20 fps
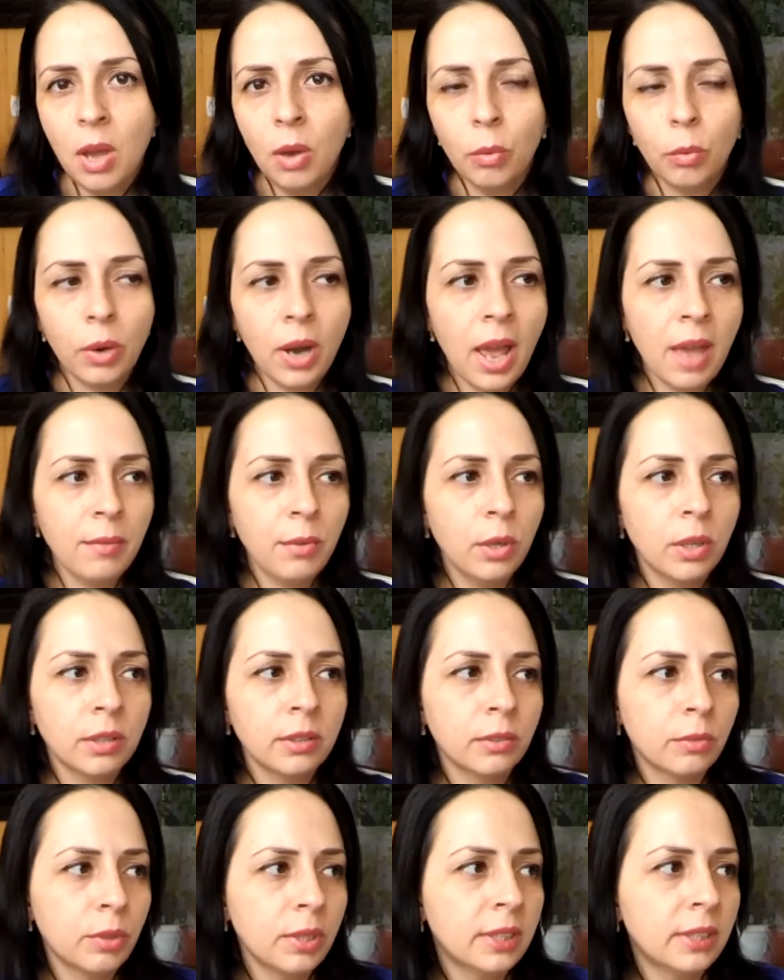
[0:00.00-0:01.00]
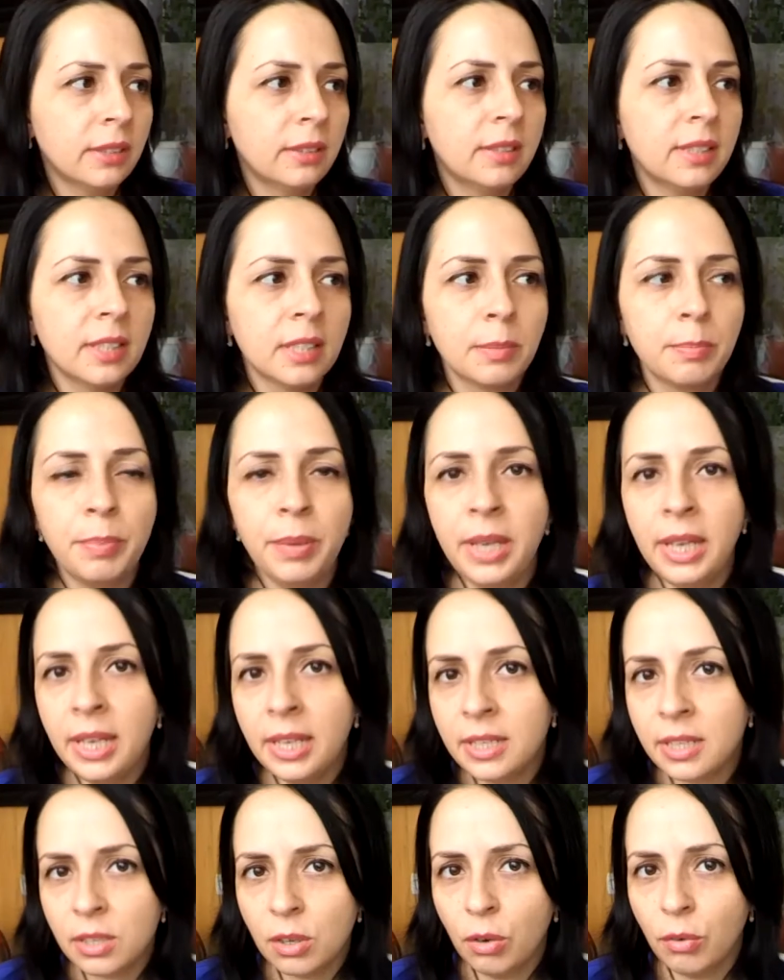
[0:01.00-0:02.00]
or have you increased the
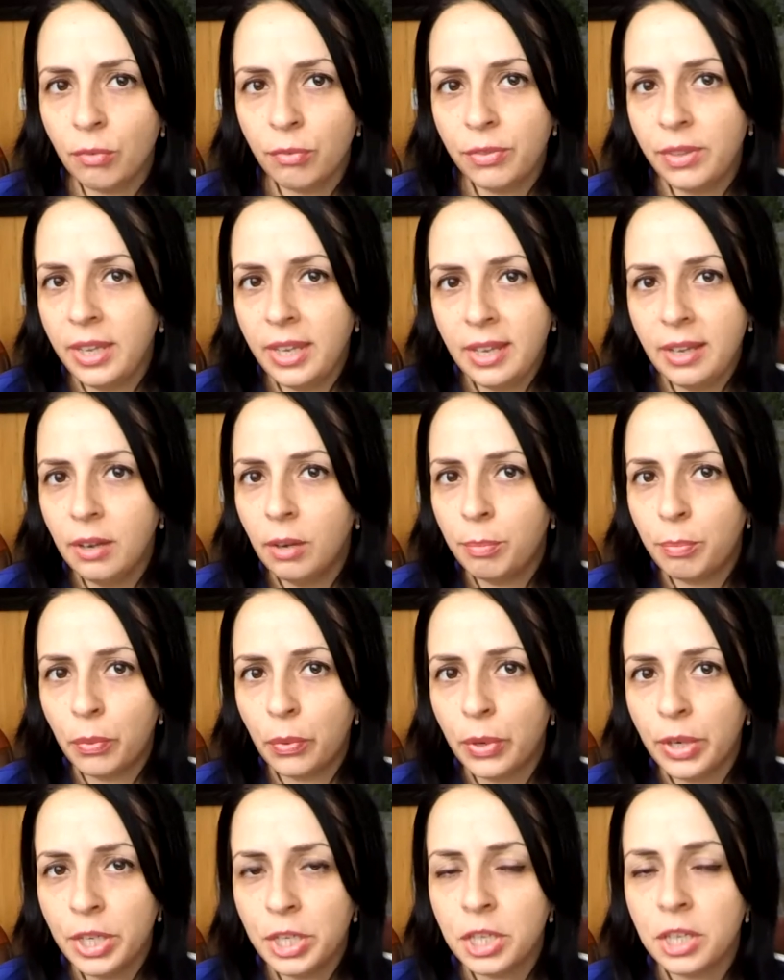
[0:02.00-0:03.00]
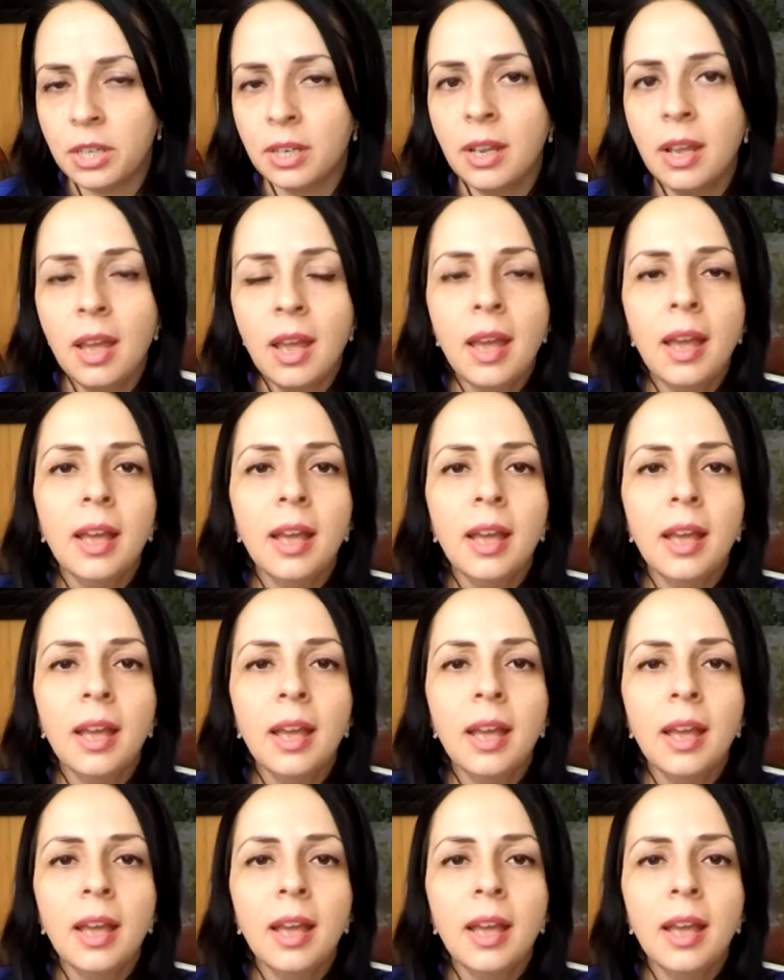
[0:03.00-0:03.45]
speed of the operation?